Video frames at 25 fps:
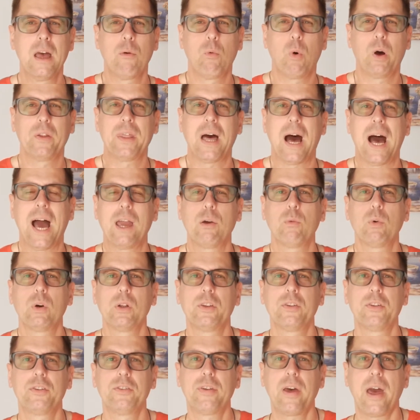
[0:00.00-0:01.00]
What I
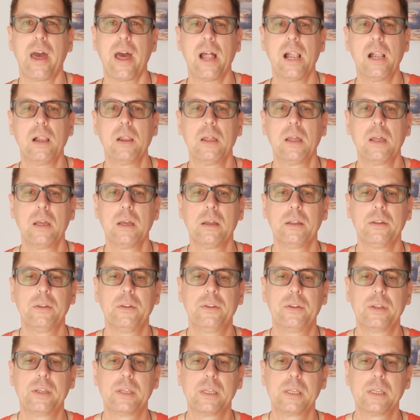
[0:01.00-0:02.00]
would tell
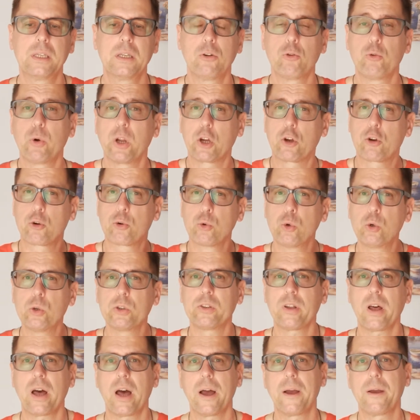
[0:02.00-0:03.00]
the
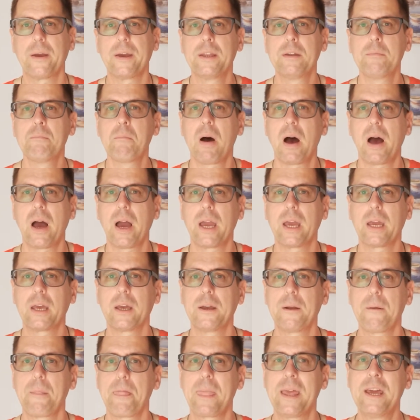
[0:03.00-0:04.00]
recruiter in
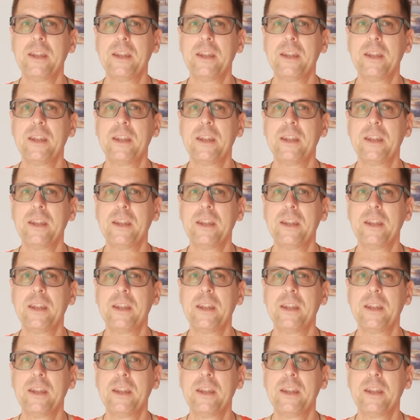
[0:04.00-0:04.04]
my